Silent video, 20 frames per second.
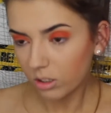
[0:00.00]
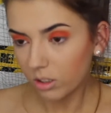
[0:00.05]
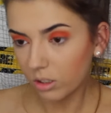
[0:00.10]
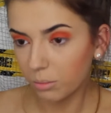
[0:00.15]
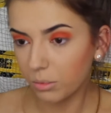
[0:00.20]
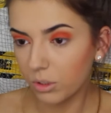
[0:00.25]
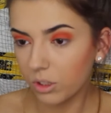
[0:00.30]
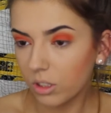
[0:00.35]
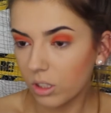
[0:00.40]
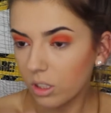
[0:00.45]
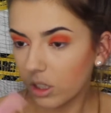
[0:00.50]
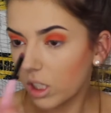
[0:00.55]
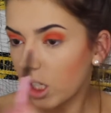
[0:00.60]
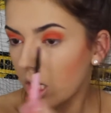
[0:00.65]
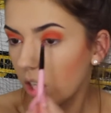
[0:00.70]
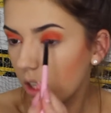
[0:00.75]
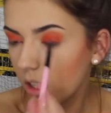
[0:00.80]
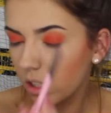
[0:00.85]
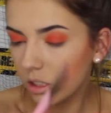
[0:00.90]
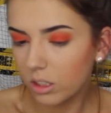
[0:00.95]
So I'm just going to
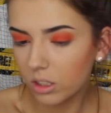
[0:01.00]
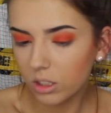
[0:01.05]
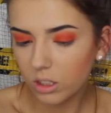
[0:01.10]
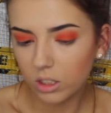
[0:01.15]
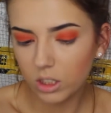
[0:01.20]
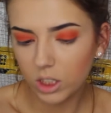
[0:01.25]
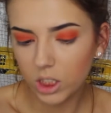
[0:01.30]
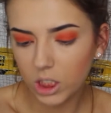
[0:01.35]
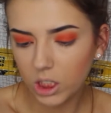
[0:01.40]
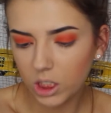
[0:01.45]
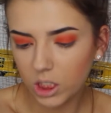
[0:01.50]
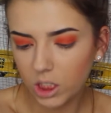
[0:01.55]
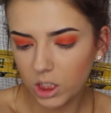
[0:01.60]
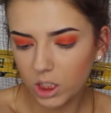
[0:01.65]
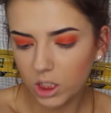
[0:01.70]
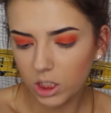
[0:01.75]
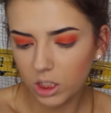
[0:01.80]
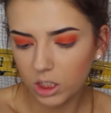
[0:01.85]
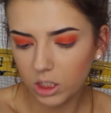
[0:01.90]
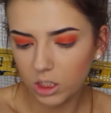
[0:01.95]
get
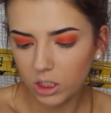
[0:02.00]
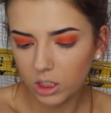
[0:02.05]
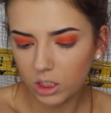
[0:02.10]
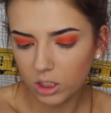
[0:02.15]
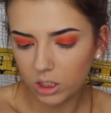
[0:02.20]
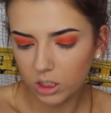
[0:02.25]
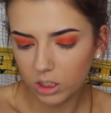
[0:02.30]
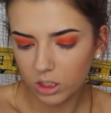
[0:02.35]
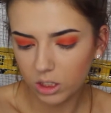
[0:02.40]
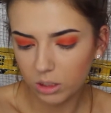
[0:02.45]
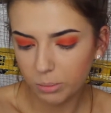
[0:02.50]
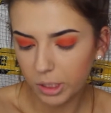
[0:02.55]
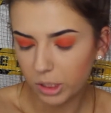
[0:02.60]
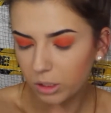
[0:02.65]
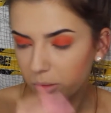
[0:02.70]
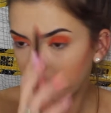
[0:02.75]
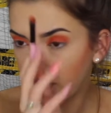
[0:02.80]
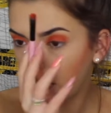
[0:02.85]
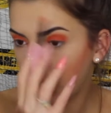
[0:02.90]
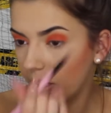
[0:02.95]
the
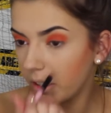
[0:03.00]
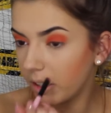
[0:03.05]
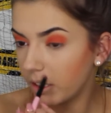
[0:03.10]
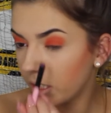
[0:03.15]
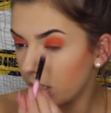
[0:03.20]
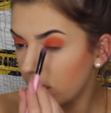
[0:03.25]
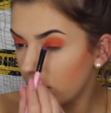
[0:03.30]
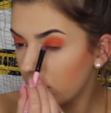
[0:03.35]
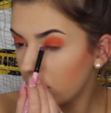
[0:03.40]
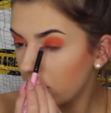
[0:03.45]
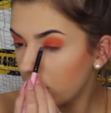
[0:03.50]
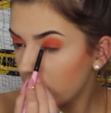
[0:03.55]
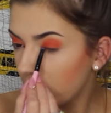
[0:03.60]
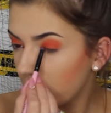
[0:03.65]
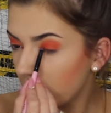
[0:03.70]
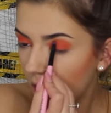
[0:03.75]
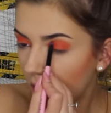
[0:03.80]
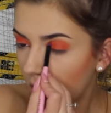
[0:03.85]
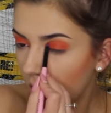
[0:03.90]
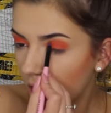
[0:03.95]
Spectrum A13,
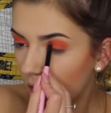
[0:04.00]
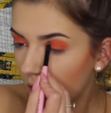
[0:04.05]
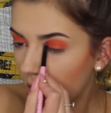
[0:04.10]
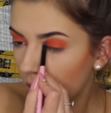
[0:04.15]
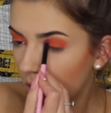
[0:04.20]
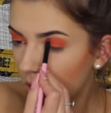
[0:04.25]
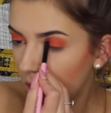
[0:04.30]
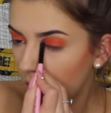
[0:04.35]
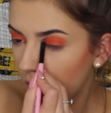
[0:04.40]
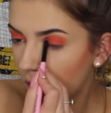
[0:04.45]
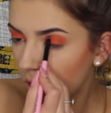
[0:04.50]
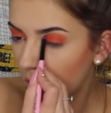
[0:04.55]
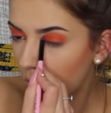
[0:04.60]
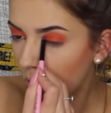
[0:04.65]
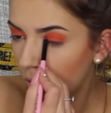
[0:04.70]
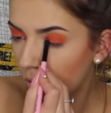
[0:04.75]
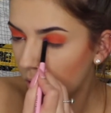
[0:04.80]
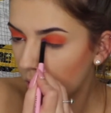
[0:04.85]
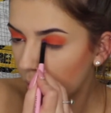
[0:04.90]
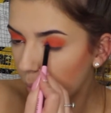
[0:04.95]
go on the inner
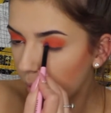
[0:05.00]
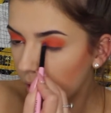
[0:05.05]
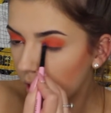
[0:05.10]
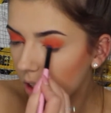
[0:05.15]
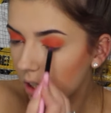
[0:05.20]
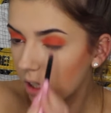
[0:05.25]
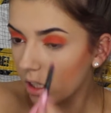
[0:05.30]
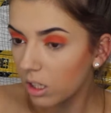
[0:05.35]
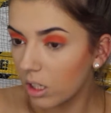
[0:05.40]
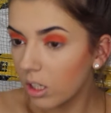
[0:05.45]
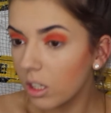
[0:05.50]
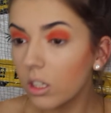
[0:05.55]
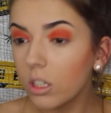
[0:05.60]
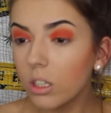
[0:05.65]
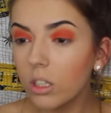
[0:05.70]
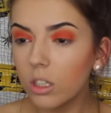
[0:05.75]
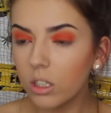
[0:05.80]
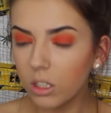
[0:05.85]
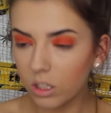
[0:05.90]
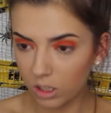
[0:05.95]
corner a bit.
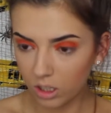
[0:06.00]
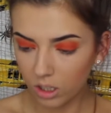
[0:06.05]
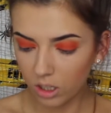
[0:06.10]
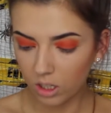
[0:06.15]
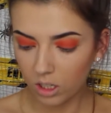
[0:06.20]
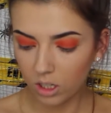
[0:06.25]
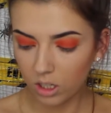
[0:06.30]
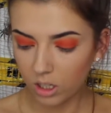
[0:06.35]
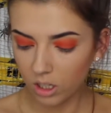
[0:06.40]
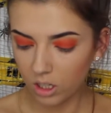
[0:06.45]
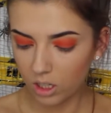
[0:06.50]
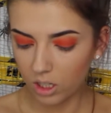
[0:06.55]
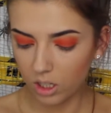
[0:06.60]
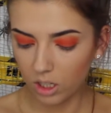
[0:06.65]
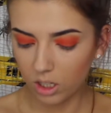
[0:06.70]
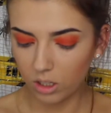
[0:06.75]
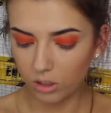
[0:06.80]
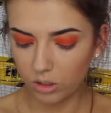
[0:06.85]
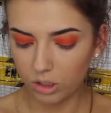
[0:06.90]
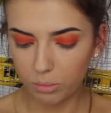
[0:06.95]

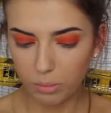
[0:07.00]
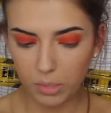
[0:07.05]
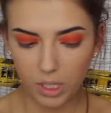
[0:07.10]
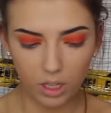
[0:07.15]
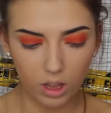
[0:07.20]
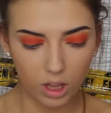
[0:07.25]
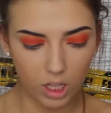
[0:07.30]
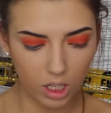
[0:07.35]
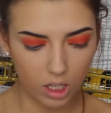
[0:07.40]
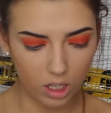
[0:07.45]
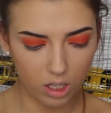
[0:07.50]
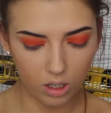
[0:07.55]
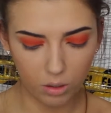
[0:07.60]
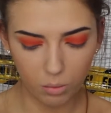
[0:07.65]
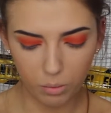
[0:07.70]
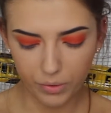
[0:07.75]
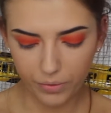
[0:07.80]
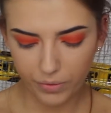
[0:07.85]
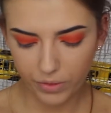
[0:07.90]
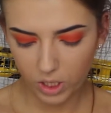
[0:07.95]
And I'll just blend that
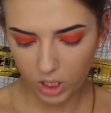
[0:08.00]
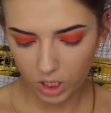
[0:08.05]
out with